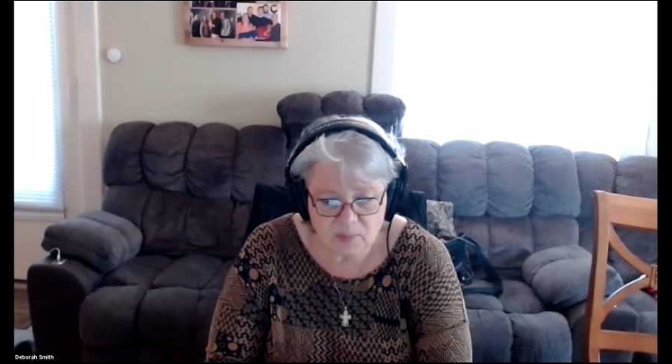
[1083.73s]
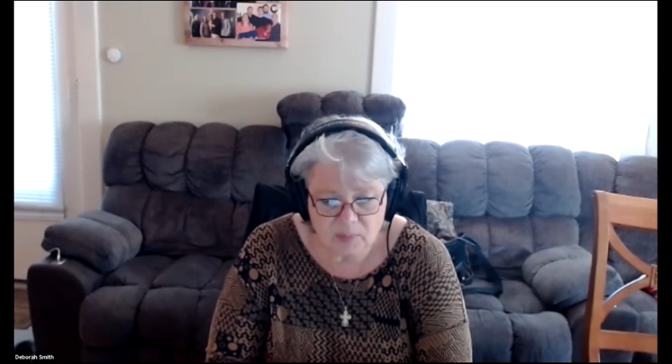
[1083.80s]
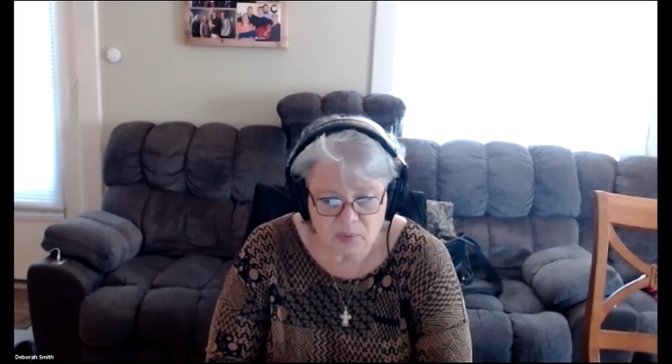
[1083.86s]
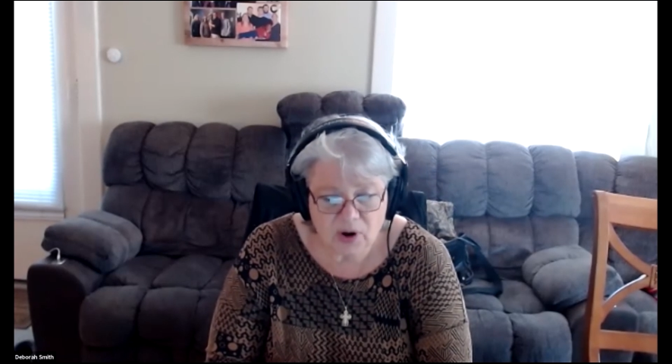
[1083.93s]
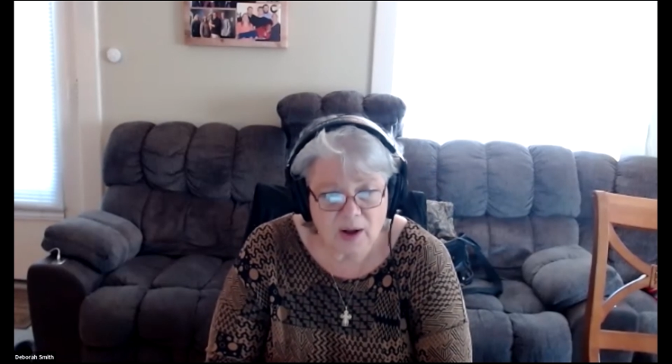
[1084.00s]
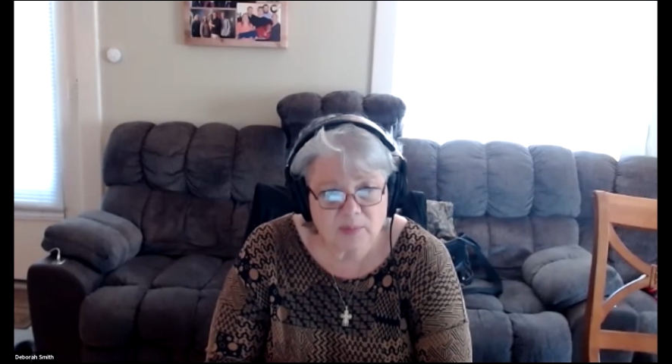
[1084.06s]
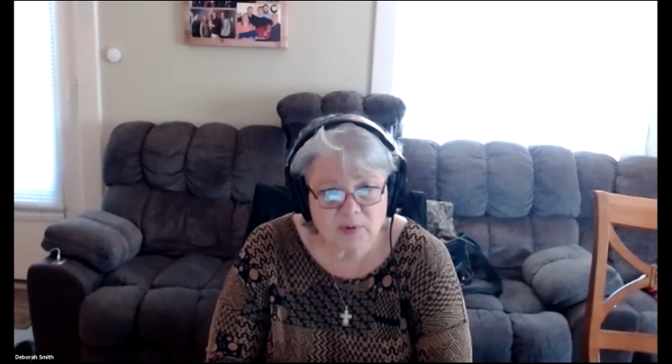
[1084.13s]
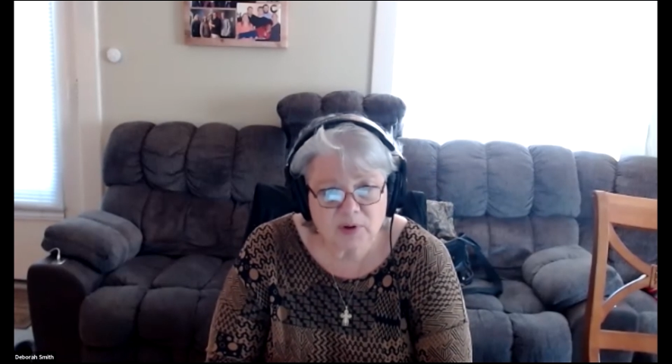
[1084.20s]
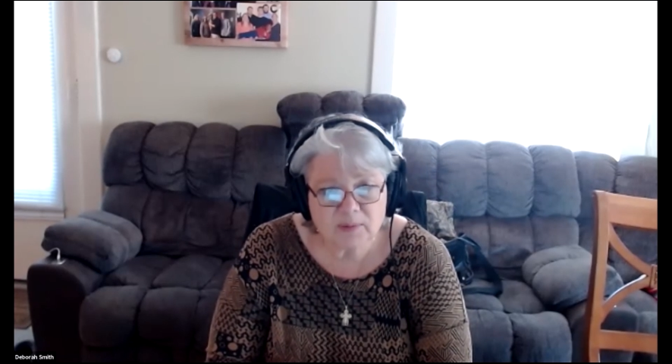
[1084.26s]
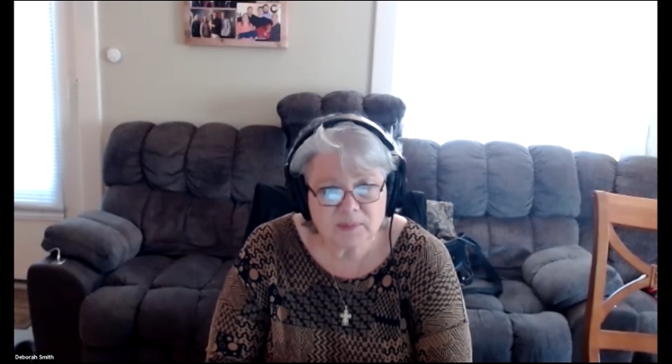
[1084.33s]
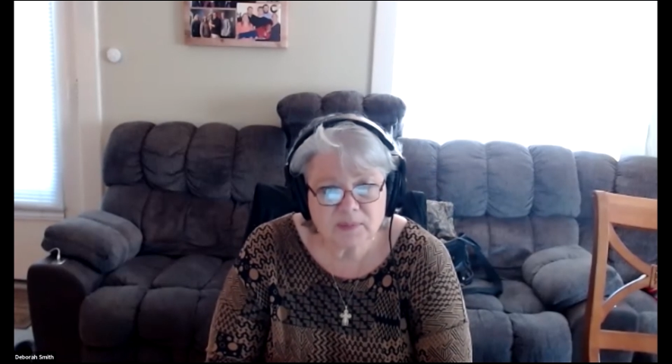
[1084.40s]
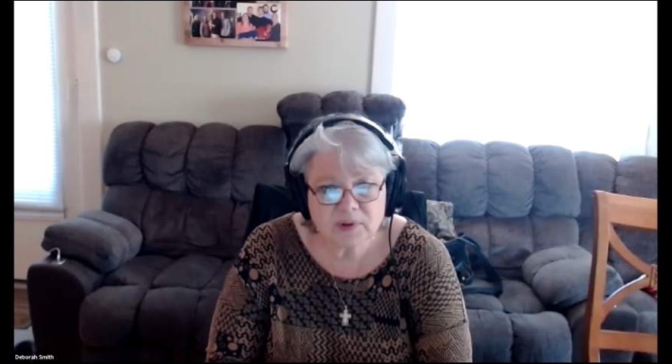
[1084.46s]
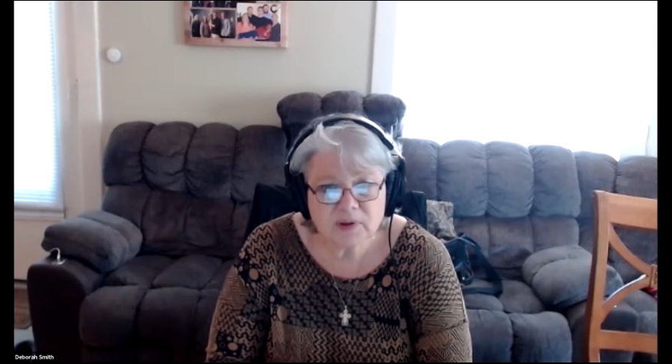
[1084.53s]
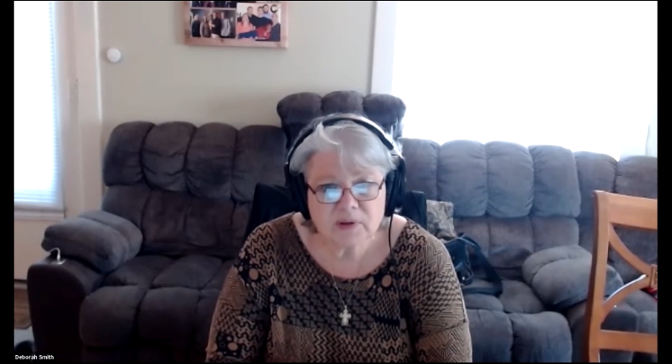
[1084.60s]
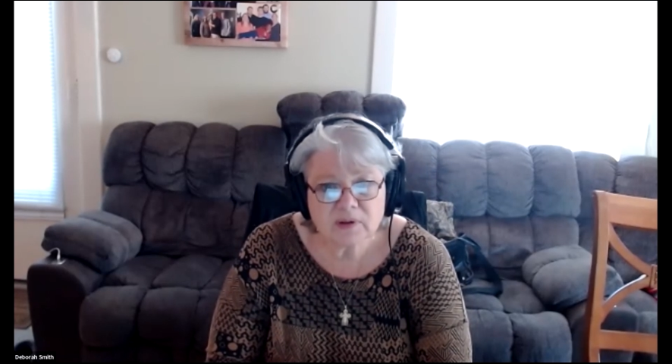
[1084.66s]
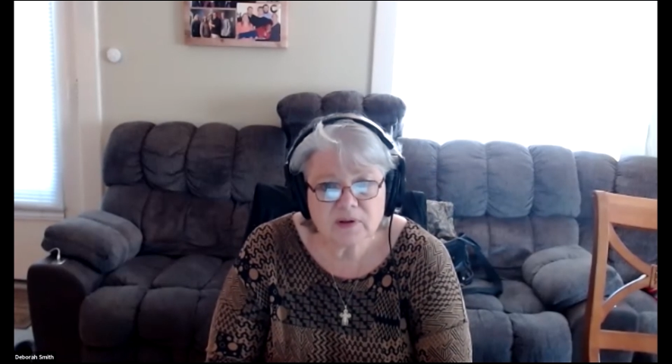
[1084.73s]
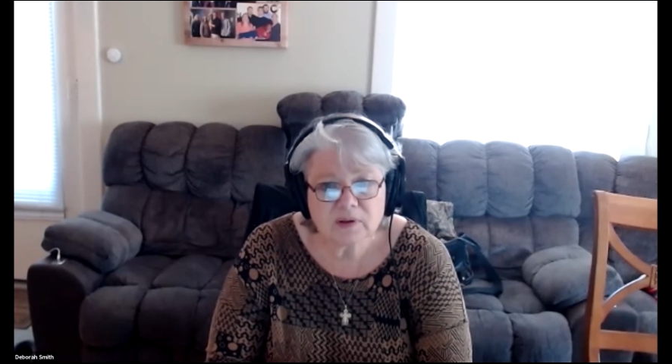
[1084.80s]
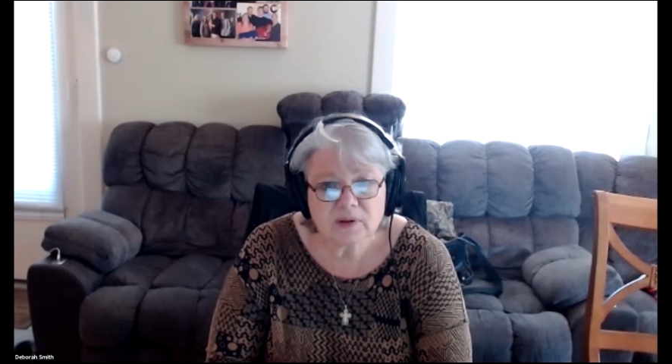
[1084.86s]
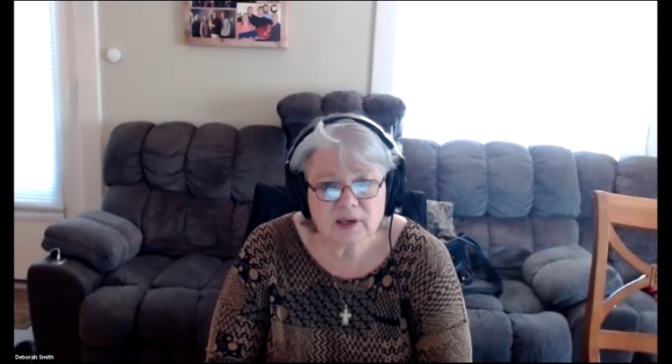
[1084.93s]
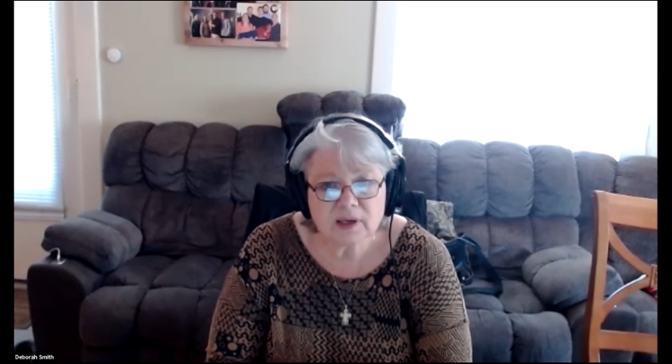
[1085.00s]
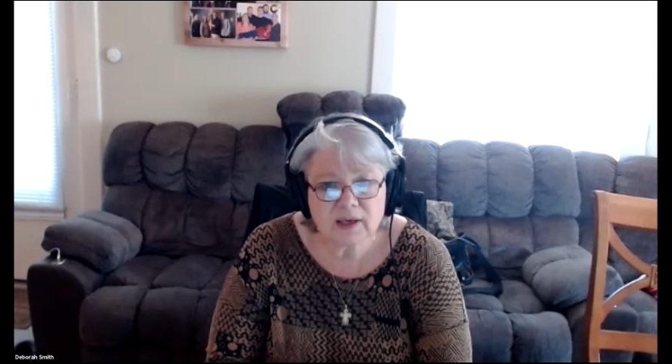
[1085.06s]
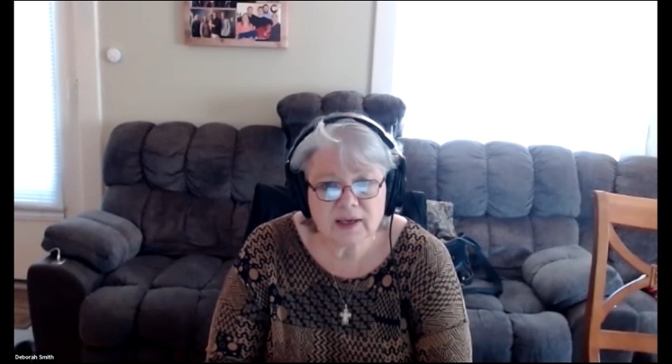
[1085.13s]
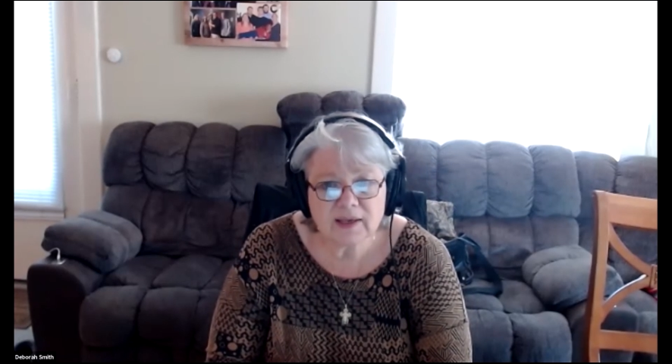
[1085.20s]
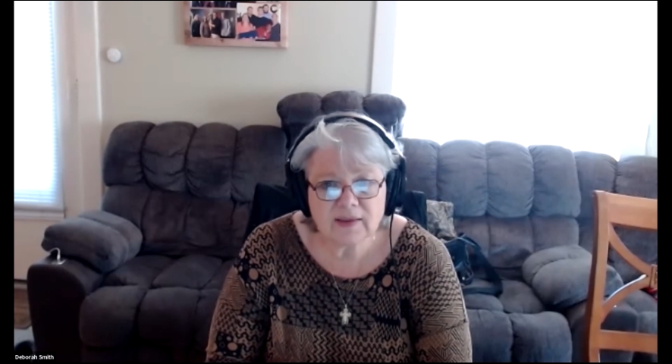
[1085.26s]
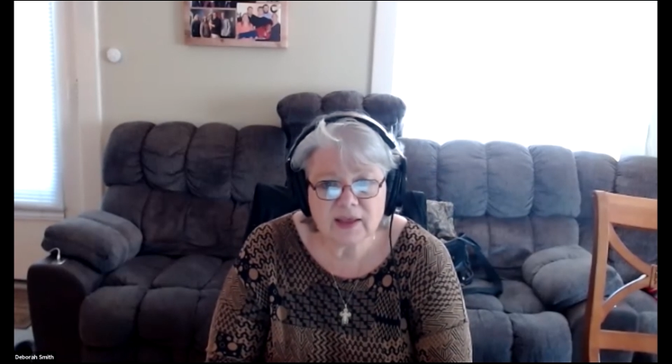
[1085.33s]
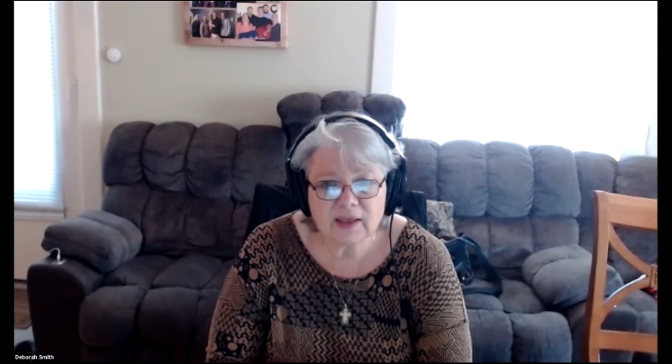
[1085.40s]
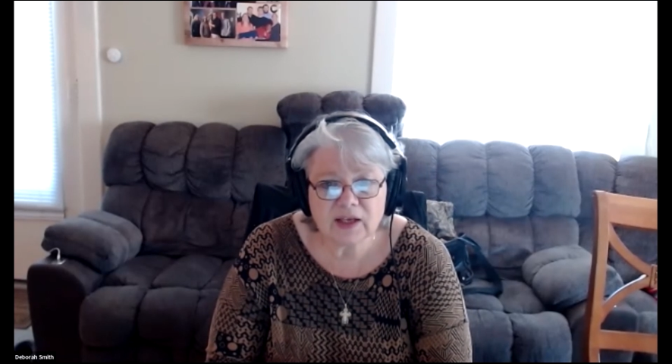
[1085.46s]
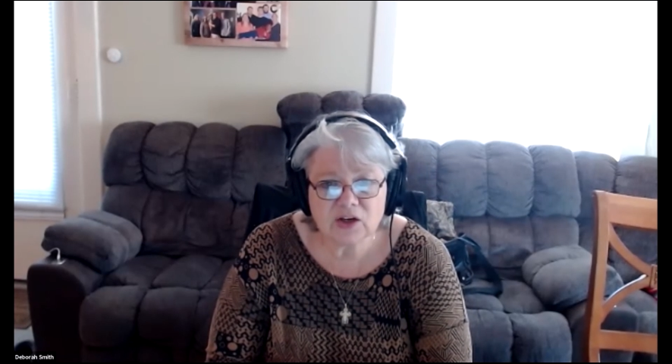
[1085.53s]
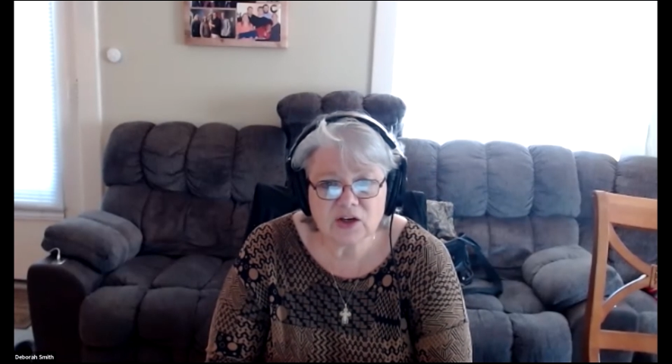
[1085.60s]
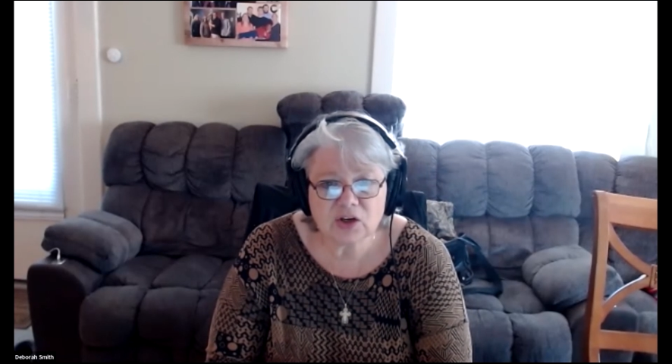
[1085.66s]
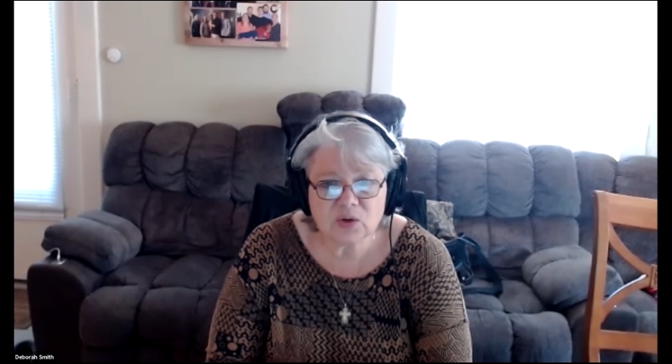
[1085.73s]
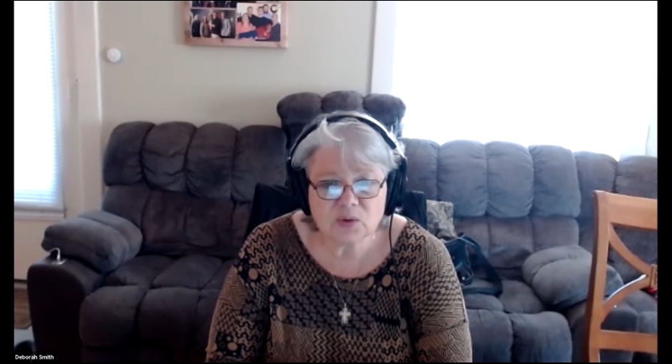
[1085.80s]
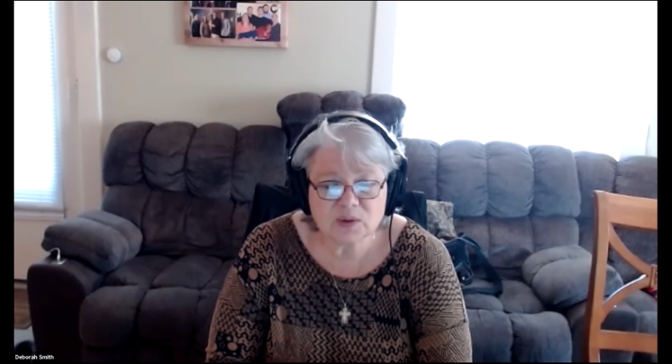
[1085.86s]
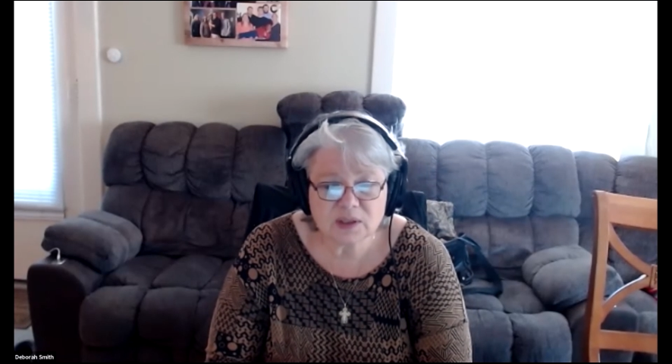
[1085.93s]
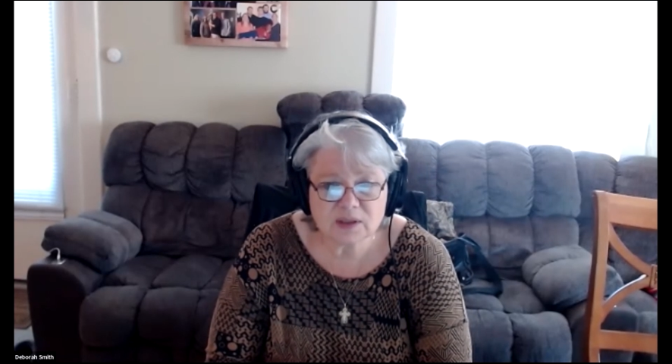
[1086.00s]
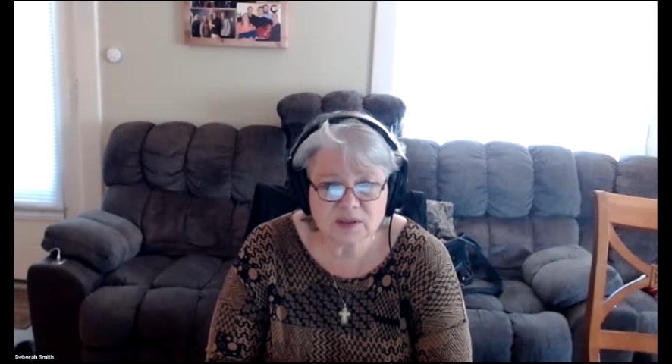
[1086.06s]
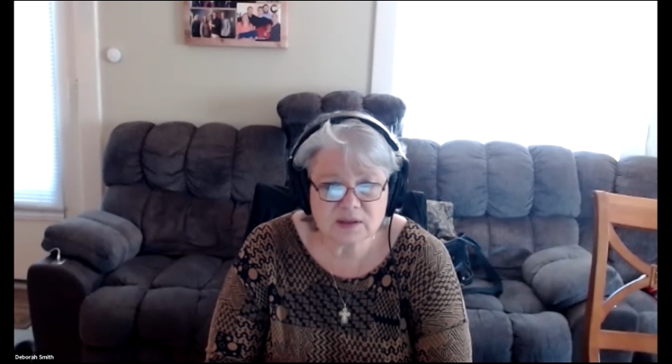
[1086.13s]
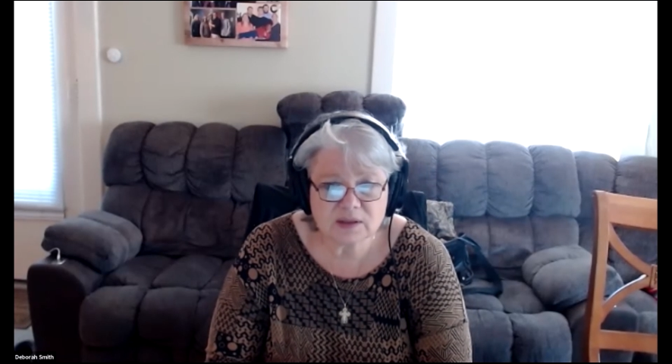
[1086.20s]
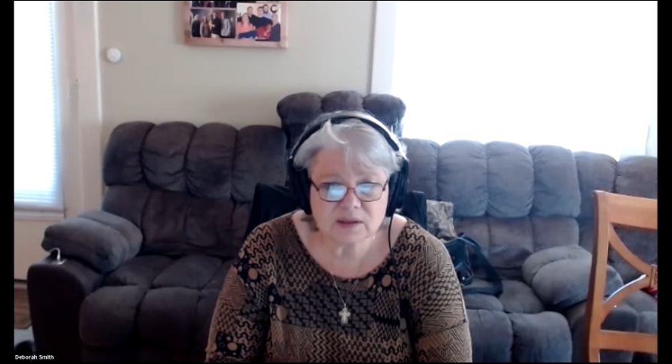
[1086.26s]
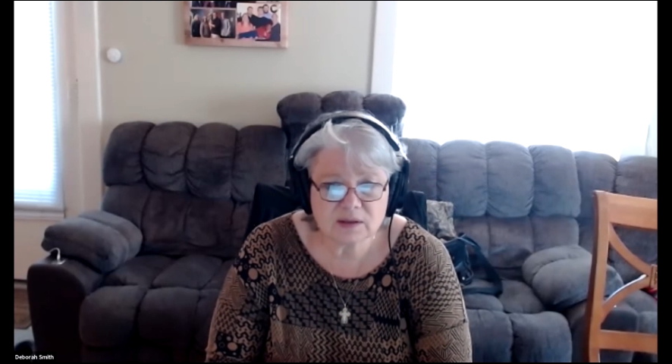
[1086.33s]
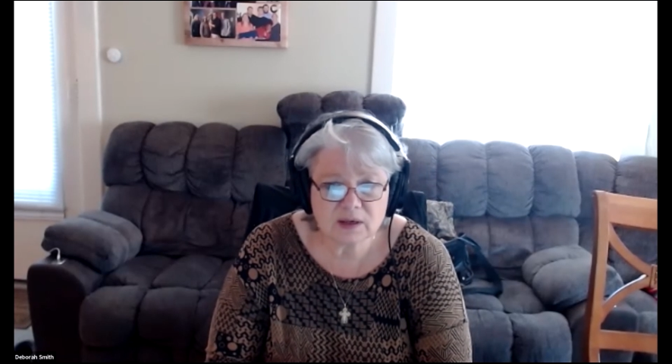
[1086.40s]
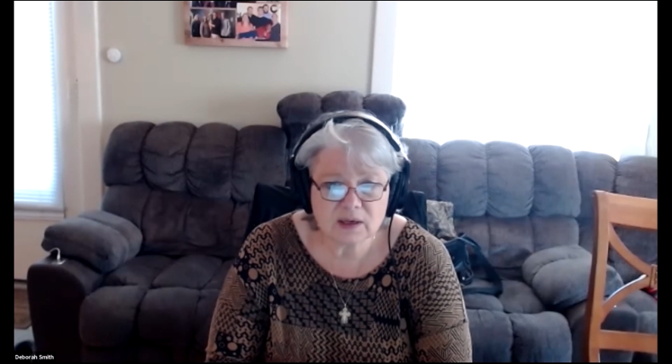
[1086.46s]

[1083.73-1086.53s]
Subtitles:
problem and then uses